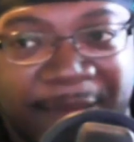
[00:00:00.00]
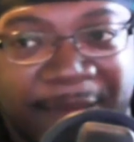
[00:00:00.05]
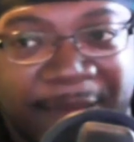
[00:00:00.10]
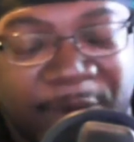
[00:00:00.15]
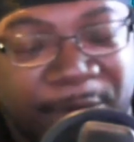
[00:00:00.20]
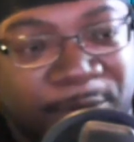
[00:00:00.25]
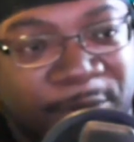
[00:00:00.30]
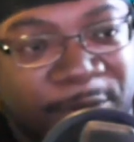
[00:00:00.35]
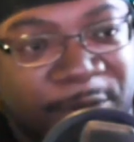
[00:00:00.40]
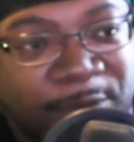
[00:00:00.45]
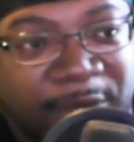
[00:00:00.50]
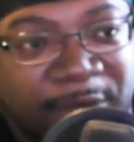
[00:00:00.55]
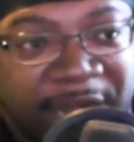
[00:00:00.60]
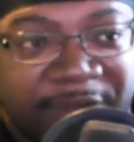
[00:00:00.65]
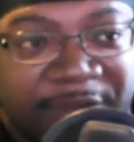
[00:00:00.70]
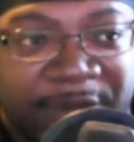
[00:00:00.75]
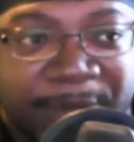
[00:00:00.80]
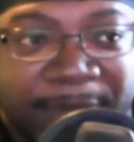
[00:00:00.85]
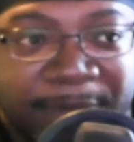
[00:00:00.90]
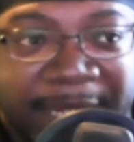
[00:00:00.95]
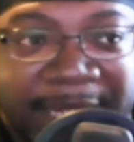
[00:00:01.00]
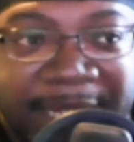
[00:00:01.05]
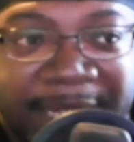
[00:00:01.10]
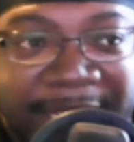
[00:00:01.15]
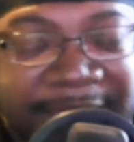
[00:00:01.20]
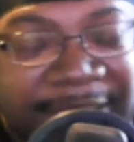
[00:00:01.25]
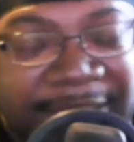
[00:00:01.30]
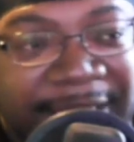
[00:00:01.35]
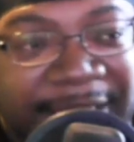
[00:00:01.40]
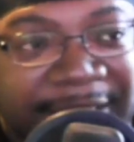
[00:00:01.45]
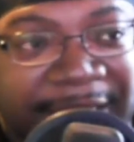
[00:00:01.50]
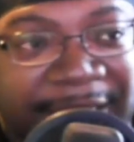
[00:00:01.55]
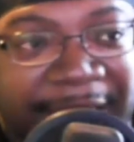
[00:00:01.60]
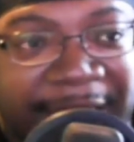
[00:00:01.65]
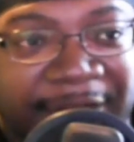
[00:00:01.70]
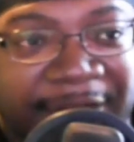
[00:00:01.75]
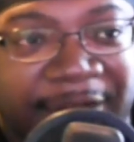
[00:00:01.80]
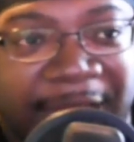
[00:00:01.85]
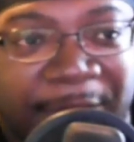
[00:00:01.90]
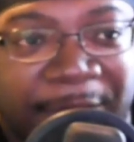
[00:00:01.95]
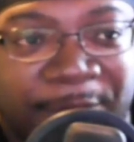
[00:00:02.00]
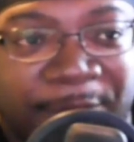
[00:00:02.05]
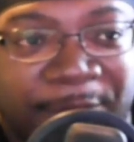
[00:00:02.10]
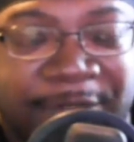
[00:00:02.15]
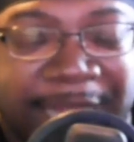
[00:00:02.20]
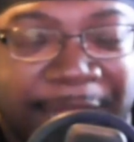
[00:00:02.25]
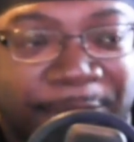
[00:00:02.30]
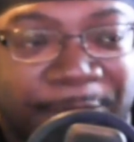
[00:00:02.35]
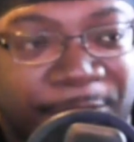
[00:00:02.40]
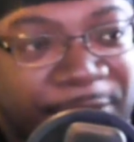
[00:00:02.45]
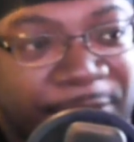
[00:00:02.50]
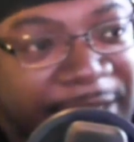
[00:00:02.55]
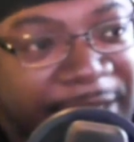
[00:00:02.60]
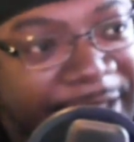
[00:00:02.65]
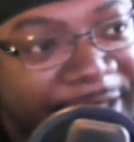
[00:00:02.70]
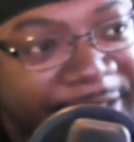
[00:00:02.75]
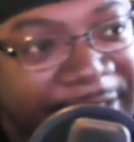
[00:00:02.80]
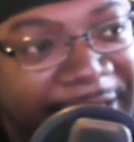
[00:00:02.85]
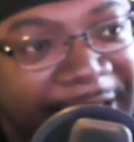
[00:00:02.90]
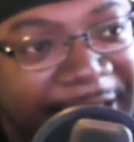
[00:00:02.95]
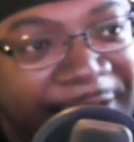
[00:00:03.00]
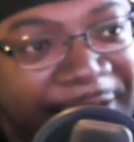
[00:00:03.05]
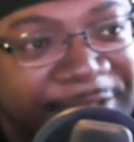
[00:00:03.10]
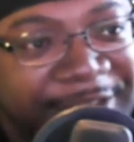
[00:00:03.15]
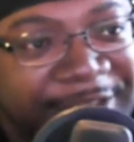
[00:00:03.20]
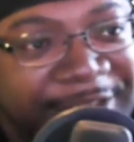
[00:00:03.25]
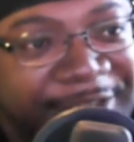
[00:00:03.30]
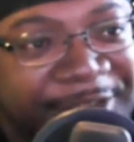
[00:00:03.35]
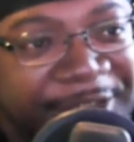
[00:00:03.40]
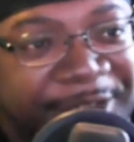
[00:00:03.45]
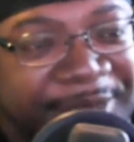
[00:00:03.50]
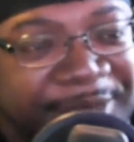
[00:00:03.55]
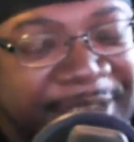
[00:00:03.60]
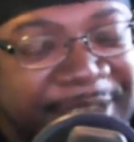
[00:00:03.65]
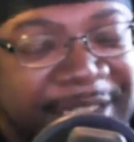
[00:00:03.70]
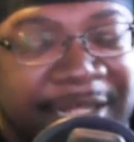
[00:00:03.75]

With one of them being that Sunday nighter, I want to get to that one. You know what I'm saying?